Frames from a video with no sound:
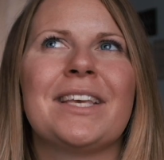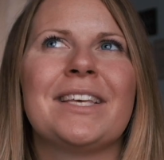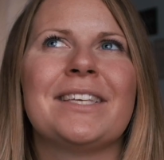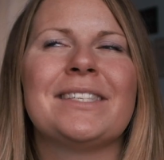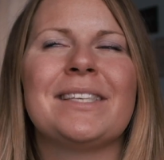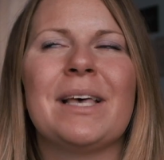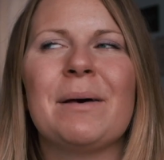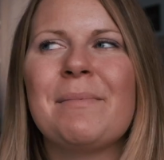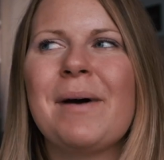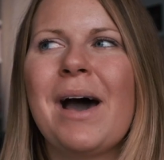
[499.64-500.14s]

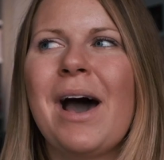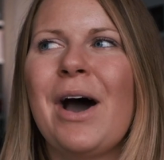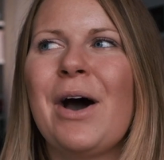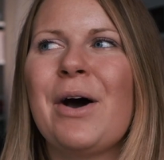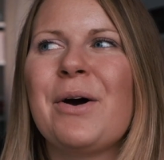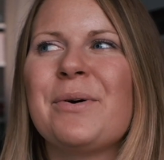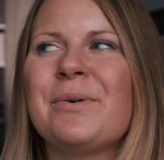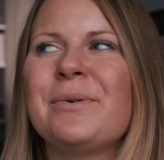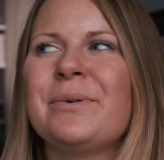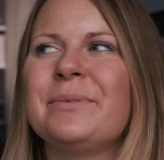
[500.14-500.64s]

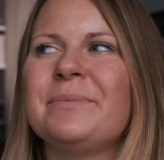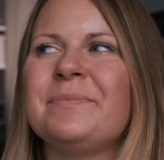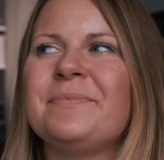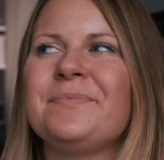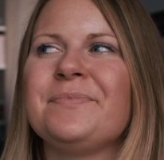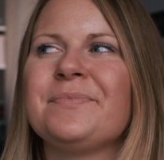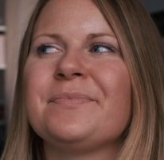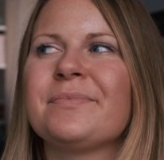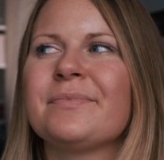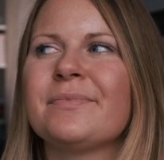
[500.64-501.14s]
somehow
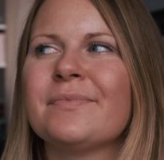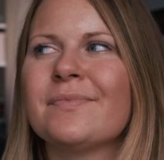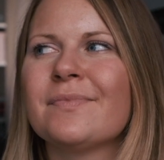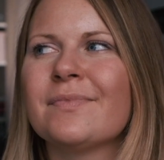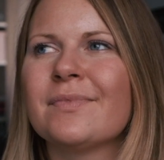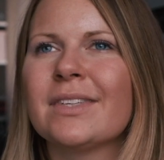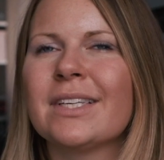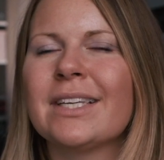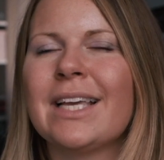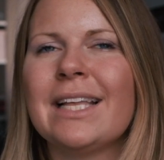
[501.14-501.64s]

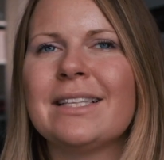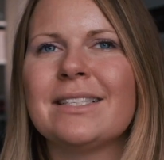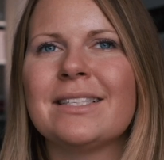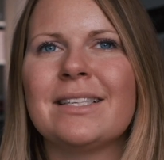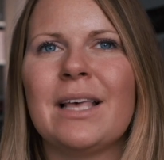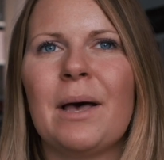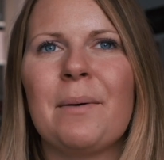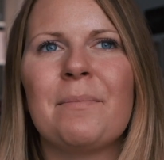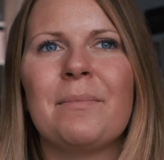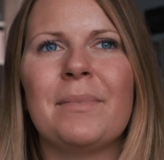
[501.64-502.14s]
get
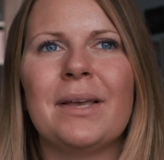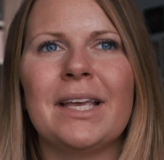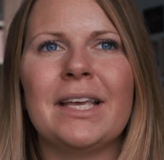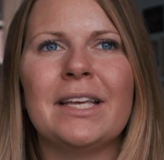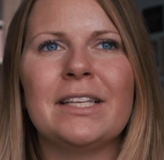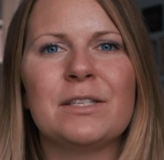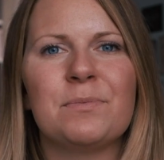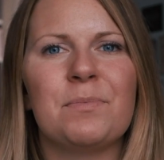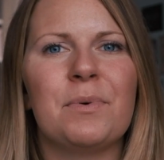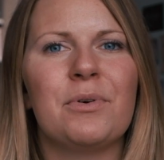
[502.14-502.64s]
some
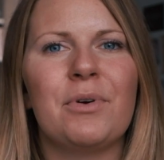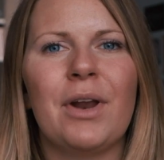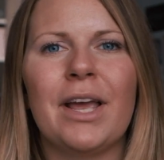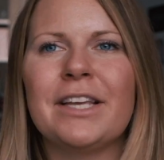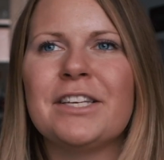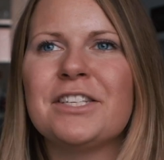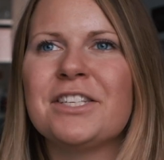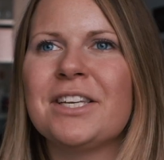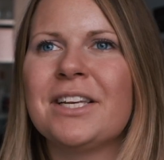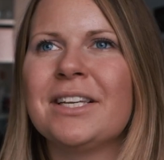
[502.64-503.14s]

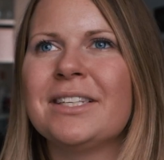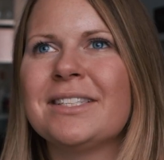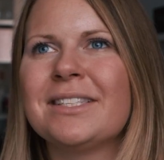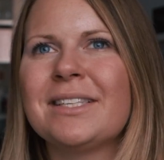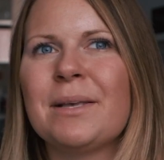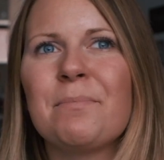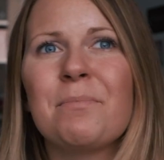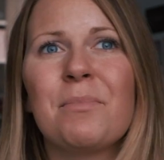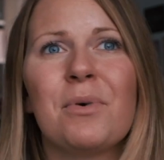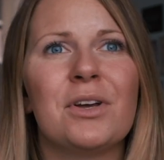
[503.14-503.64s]
inspiration,
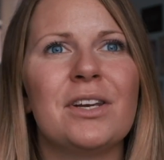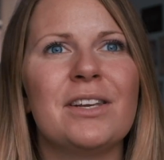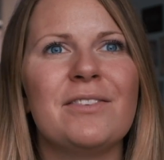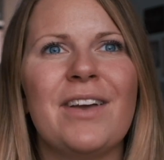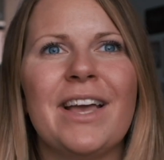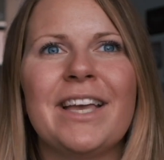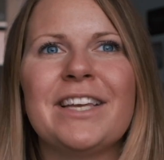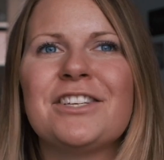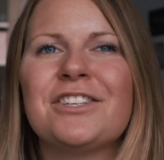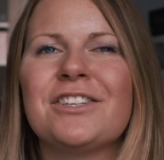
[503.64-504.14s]
some
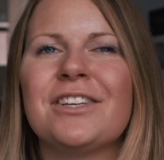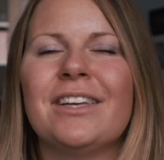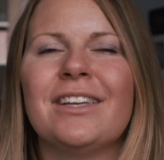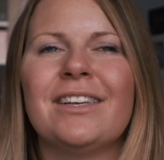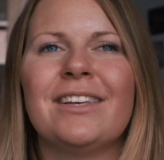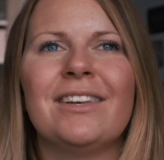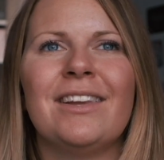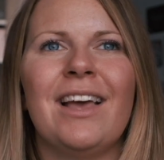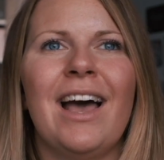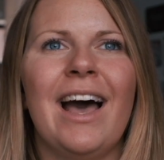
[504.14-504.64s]
motivation,